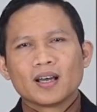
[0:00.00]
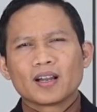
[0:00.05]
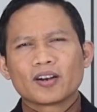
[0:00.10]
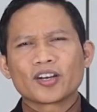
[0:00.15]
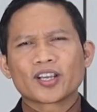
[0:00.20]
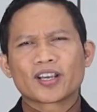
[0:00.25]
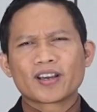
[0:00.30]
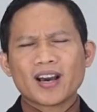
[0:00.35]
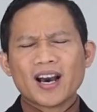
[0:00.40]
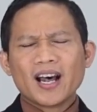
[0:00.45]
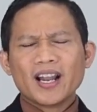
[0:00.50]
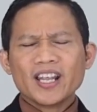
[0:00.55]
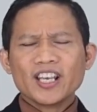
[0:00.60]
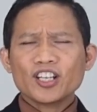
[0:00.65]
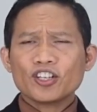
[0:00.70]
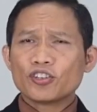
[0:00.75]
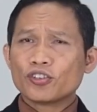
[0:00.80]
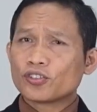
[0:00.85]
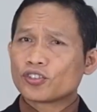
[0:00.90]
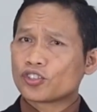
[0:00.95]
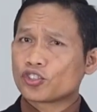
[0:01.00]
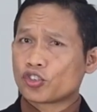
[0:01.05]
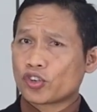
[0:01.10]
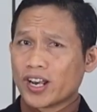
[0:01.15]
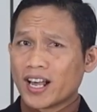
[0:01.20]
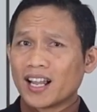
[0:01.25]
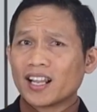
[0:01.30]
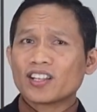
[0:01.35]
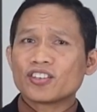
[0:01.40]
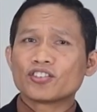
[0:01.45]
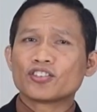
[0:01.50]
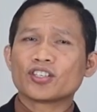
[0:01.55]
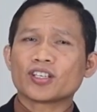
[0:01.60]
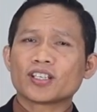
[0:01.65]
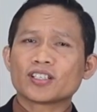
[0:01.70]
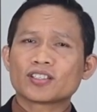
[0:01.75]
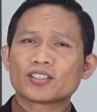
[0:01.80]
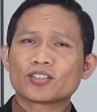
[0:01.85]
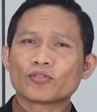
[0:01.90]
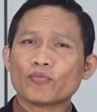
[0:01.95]
Regarding those
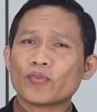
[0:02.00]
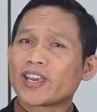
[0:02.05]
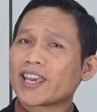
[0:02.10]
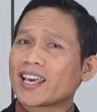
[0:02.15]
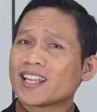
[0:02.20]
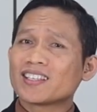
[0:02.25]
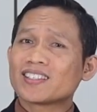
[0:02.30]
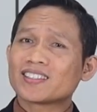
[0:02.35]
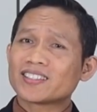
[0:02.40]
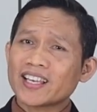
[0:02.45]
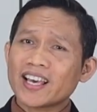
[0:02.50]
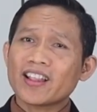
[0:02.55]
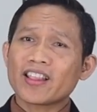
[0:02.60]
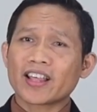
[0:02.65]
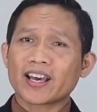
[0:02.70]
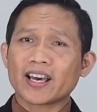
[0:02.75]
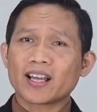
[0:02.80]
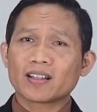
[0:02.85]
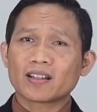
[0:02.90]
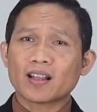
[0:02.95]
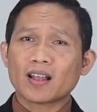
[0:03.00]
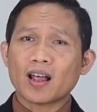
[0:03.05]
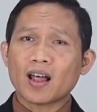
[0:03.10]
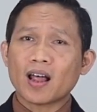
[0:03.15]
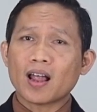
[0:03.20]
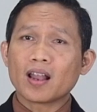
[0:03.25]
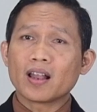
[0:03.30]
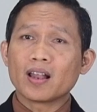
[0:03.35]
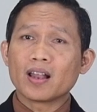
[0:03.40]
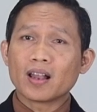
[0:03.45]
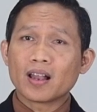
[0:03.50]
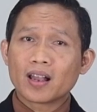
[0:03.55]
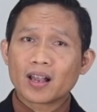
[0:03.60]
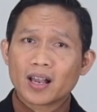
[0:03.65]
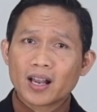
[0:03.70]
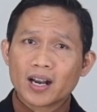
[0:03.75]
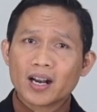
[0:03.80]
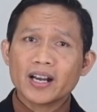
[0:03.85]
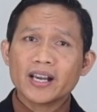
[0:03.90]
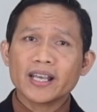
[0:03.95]
challenges, we can say that
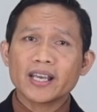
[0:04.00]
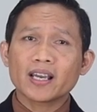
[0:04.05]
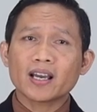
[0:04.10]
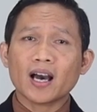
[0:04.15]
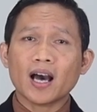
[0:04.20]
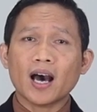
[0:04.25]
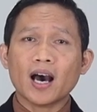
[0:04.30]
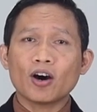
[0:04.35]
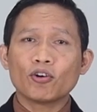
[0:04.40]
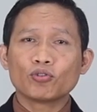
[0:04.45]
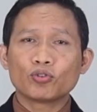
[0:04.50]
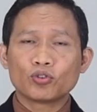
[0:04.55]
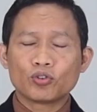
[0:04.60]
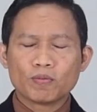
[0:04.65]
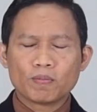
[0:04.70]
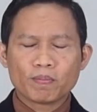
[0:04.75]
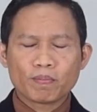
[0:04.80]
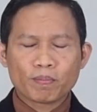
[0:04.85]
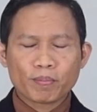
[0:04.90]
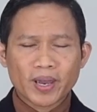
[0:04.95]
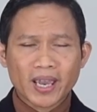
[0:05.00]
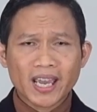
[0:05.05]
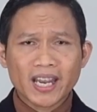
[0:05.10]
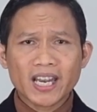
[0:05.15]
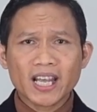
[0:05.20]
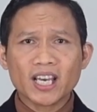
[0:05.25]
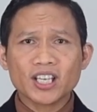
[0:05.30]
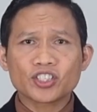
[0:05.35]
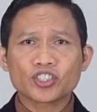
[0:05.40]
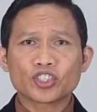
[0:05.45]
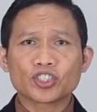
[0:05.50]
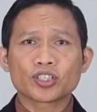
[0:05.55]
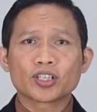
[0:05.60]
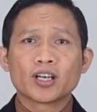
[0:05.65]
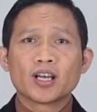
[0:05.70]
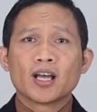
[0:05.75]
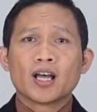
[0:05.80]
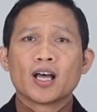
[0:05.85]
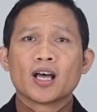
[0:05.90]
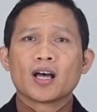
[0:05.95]
learning how to manage
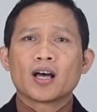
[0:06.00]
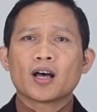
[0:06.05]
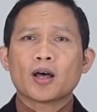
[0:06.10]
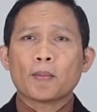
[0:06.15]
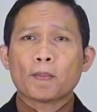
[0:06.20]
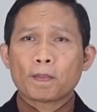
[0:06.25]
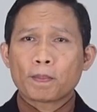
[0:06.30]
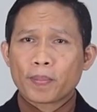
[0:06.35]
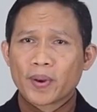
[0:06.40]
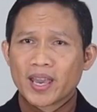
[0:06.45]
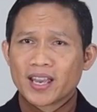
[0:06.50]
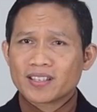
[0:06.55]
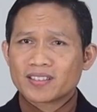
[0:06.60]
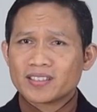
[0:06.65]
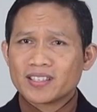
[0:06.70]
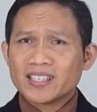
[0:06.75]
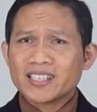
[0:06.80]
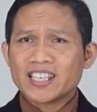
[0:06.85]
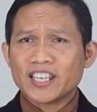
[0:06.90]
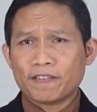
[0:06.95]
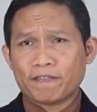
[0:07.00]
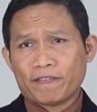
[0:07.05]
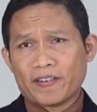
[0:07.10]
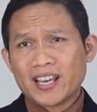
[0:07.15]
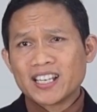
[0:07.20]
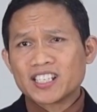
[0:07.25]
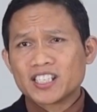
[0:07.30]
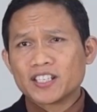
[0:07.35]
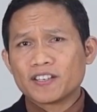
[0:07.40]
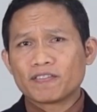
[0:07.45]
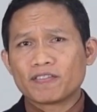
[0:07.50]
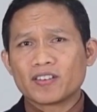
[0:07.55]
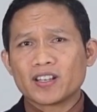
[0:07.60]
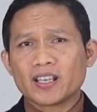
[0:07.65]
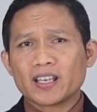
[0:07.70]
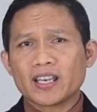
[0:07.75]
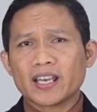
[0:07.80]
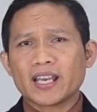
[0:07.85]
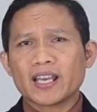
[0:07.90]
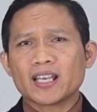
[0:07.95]
pacing
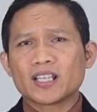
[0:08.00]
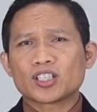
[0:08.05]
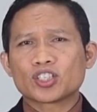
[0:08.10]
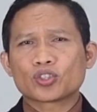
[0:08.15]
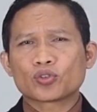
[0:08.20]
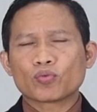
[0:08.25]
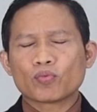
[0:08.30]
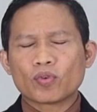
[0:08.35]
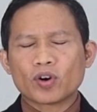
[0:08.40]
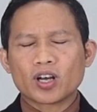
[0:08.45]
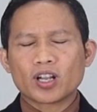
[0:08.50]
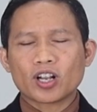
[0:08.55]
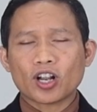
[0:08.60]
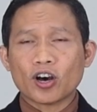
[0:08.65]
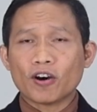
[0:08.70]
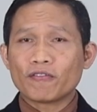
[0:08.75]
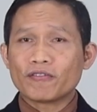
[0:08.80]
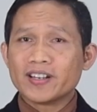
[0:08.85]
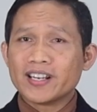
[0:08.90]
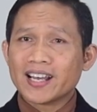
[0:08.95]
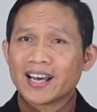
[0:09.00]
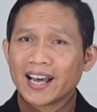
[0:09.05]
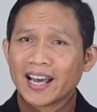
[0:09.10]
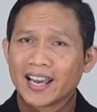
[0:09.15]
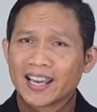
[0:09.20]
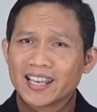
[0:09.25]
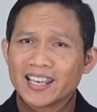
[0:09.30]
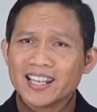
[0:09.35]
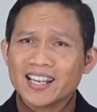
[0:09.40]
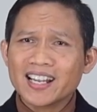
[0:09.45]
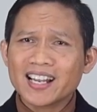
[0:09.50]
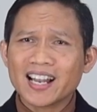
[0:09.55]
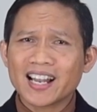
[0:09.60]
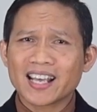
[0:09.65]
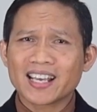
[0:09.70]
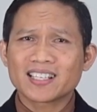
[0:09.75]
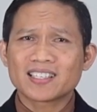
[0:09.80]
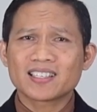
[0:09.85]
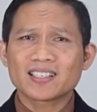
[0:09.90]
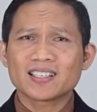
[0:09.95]
effectively is one of the hidden
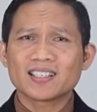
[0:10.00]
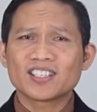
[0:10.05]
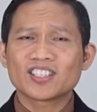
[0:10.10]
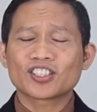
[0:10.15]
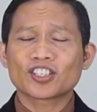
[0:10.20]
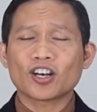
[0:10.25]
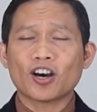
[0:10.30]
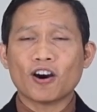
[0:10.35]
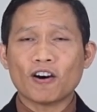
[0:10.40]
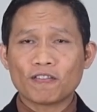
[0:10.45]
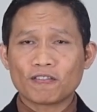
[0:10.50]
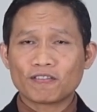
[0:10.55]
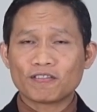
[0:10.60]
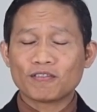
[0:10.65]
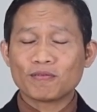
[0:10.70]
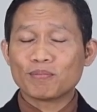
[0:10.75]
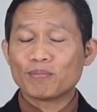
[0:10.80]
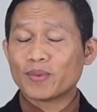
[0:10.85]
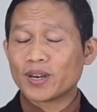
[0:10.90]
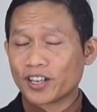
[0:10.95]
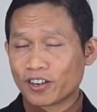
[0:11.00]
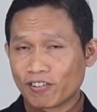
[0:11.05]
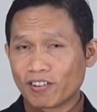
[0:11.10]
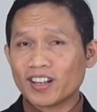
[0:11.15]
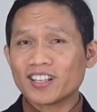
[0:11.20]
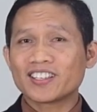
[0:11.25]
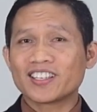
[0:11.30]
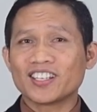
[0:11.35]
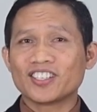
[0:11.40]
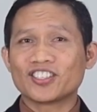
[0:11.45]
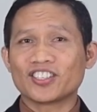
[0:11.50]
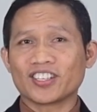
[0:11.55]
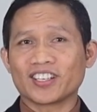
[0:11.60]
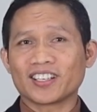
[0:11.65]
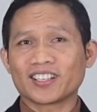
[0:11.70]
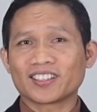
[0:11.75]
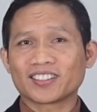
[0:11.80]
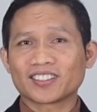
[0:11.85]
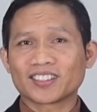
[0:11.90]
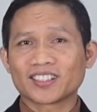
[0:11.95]
lessons of microteaching.